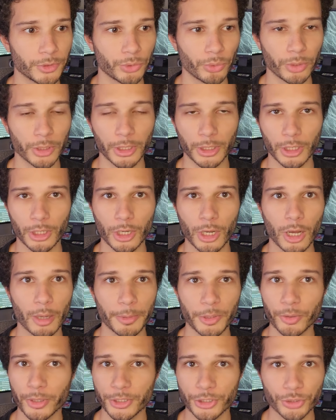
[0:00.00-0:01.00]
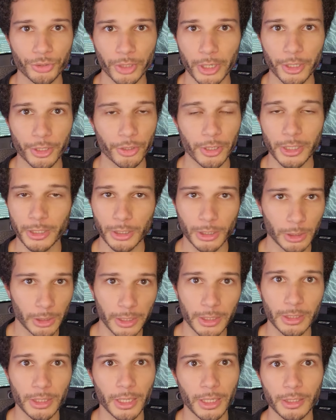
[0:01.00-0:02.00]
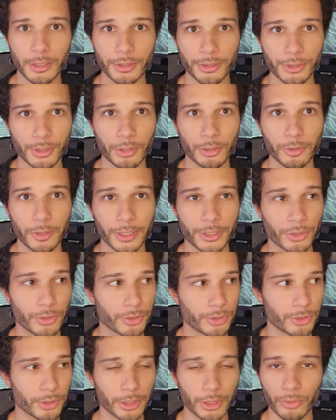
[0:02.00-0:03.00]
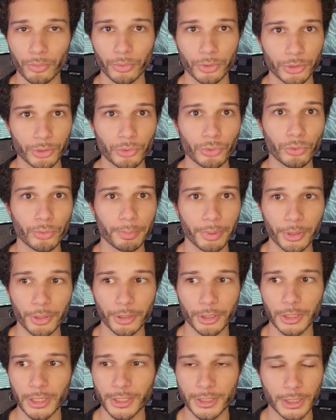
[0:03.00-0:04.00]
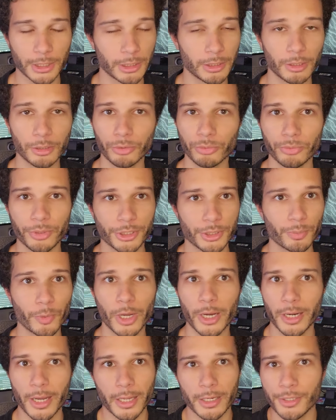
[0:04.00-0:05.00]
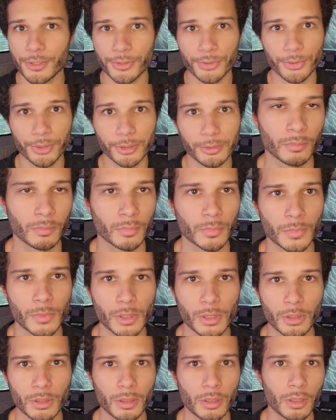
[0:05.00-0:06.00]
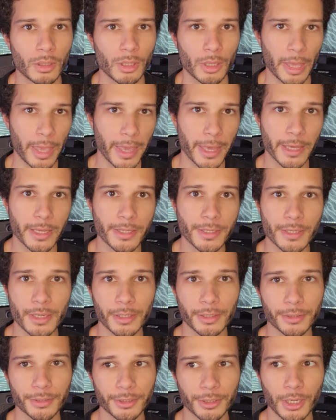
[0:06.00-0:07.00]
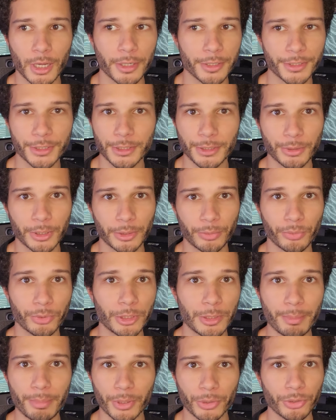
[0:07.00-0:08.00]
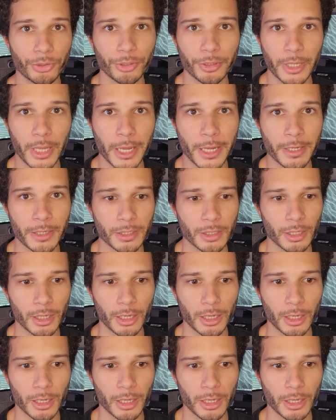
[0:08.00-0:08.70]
doing like a copyright strike or anything like that. So that's also like a really cool perk, and that's like another reason why I got into it. And to honestly like really build on that,